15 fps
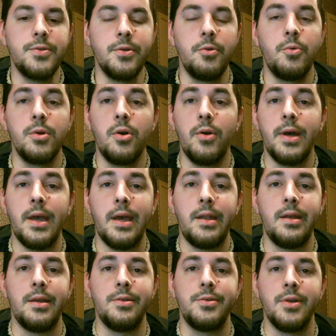So we'll go
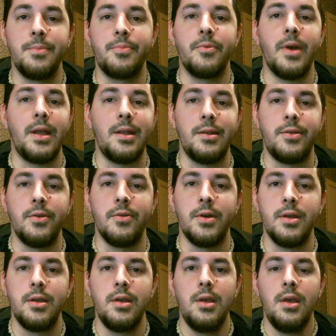ahead and jump right
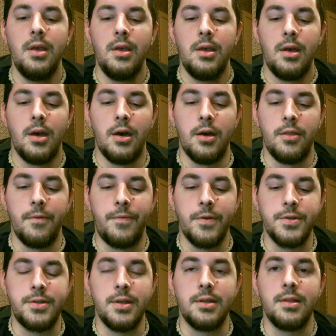into it. Uh, the
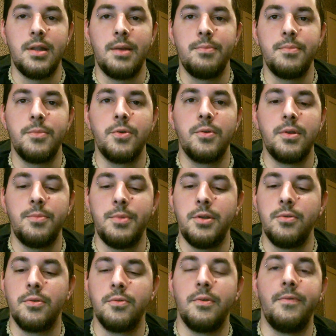first thing that I'm going to be
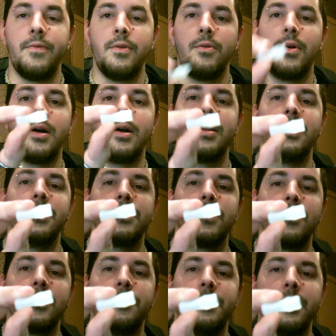doing a review on is
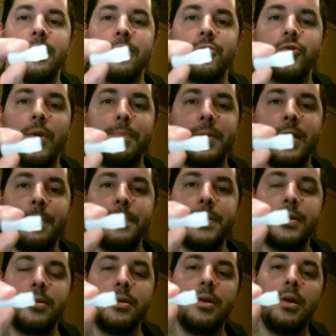going to be their drip
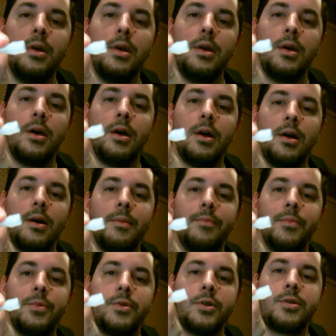tips.
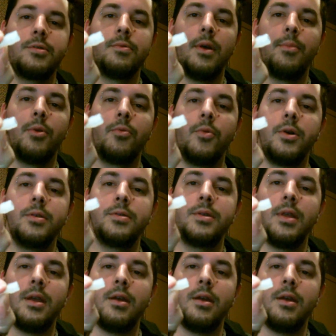Um, just the rubber ones.